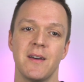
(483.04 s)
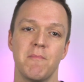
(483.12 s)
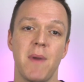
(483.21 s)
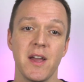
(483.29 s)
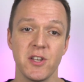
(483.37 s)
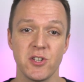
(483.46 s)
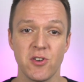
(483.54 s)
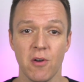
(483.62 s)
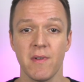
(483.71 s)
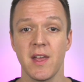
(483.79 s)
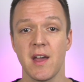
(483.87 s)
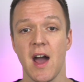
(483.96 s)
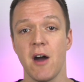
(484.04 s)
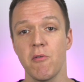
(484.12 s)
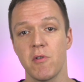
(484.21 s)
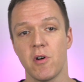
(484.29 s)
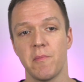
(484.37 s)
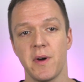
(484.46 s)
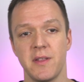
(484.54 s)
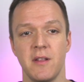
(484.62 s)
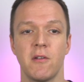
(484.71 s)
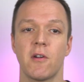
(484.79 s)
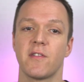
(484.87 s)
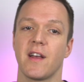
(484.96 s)
By showing how
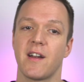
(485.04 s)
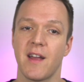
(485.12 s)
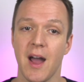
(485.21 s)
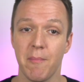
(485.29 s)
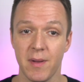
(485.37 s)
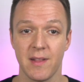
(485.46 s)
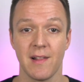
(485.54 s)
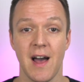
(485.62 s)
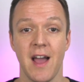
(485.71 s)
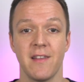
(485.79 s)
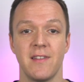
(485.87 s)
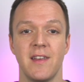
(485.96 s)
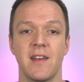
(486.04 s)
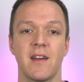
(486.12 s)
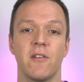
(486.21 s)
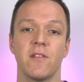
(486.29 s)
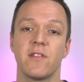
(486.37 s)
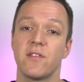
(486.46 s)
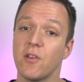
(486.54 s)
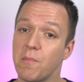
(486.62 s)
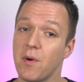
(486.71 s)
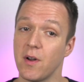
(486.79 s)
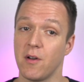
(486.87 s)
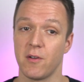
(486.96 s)
competitors are capitalizing on
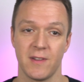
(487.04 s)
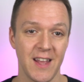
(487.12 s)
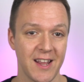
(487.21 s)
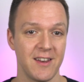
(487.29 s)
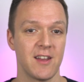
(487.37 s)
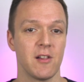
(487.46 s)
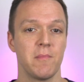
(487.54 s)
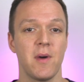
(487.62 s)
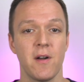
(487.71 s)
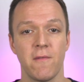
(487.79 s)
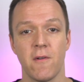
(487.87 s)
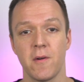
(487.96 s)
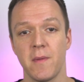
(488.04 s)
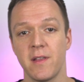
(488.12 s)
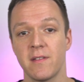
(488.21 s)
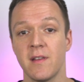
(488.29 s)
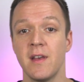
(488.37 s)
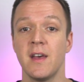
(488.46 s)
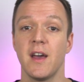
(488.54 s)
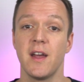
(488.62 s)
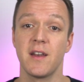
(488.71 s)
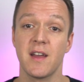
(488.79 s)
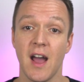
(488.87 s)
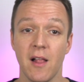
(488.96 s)
superior technical performance
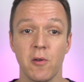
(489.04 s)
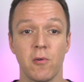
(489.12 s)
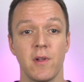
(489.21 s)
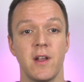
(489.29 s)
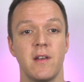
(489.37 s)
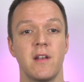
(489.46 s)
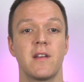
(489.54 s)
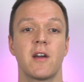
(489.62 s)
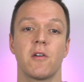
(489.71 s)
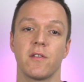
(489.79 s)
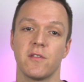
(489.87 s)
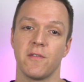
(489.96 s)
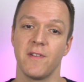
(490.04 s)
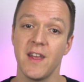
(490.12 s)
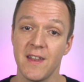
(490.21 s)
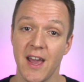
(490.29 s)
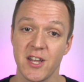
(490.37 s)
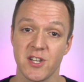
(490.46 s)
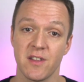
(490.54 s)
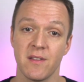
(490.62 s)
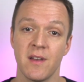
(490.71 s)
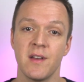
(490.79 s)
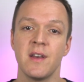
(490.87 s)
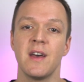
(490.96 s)
and calculating the cost of
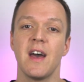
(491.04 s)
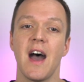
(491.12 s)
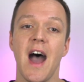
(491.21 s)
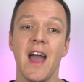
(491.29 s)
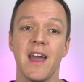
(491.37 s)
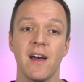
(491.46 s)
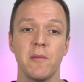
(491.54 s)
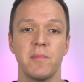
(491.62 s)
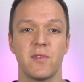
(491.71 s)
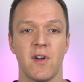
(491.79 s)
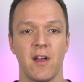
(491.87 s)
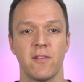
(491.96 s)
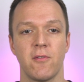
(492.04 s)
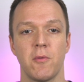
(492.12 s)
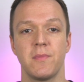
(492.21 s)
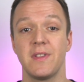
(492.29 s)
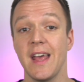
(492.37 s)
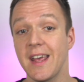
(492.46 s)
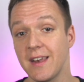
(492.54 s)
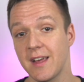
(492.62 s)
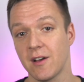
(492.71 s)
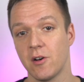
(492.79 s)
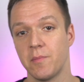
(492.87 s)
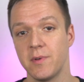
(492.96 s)
inaction, I help transform
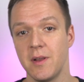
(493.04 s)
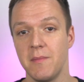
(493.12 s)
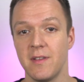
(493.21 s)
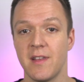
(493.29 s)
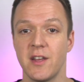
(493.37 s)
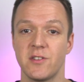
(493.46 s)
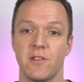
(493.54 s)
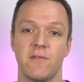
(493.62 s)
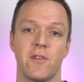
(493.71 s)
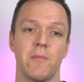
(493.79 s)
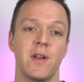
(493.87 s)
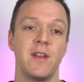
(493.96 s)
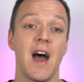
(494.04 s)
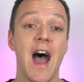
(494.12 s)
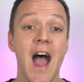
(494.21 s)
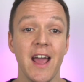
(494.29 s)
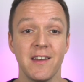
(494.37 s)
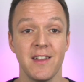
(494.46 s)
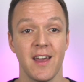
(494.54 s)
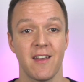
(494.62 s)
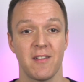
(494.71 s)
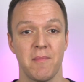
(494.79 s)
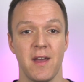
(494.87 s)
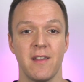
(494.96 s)
technical optimization from an IT
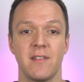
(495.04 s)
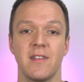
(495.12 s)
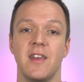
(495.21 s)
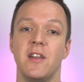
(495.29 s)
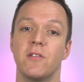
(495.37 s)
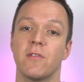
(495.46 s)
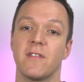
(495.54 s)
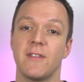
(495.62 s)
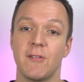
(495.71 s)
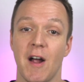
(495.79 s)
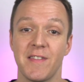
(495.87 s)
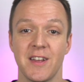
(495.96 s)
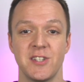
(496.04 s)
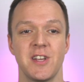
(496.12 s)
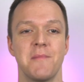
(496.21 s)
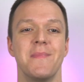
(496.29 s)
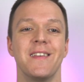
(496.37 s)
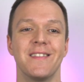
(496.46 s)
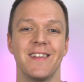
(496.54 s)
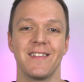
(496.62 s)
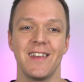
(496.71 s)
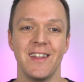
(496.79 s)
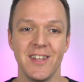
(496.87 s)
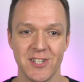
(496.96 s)
expense into strategic business
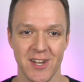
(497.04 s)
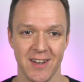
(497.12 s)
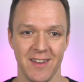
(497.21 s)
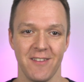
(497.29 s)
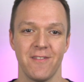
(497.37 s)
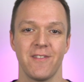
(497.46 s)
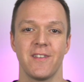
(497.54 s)
initiative.